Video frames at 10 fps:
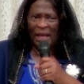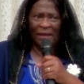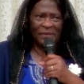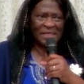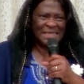
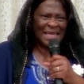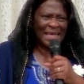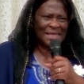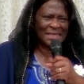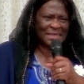at the
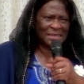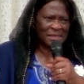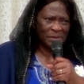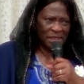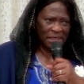
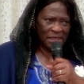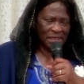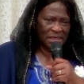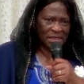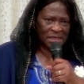
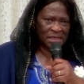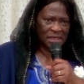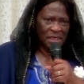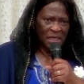testimonies